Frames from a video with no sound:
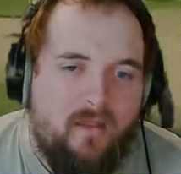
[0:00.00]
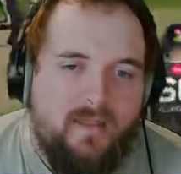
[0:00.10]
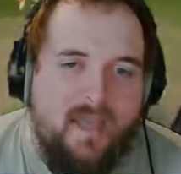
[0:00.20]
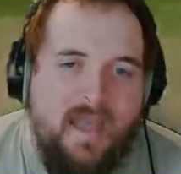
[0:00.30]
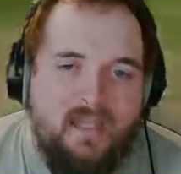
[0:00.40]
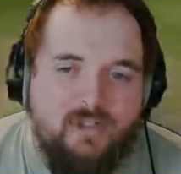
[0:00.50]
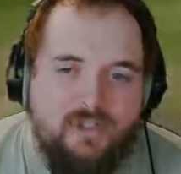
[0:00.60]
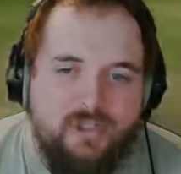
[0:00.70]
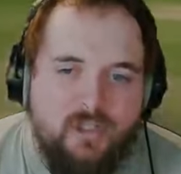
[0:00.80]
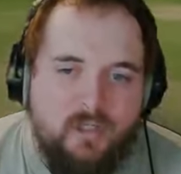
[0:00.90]

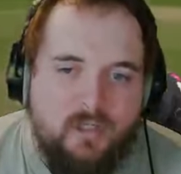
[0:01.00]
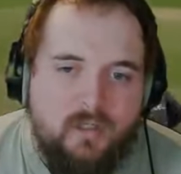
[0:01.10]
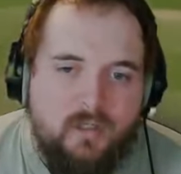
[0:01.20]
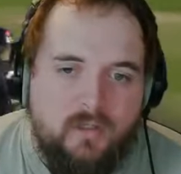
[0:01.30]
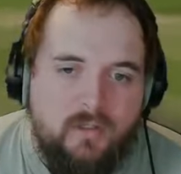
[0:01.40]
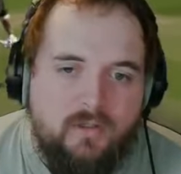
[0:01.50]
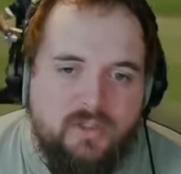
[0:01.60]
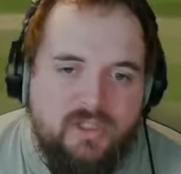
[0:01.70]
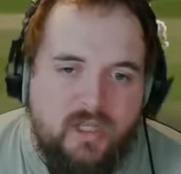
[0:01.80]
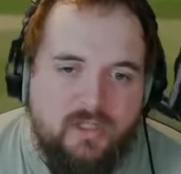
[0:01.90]
catch. You got a
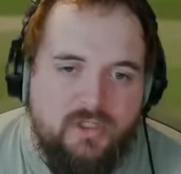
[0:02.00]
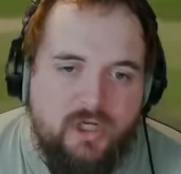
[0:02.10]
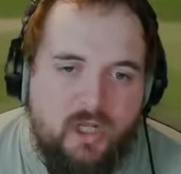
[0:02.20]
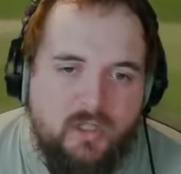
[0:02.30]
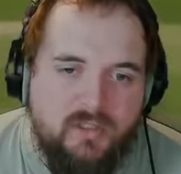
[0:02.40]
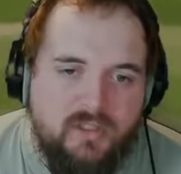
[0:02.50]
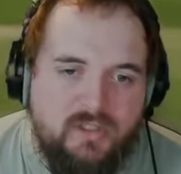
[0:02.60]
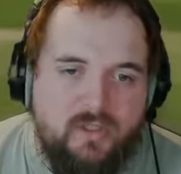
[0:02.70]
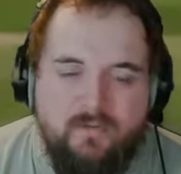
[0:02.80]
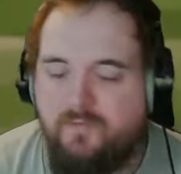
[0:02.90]
second chance. He stops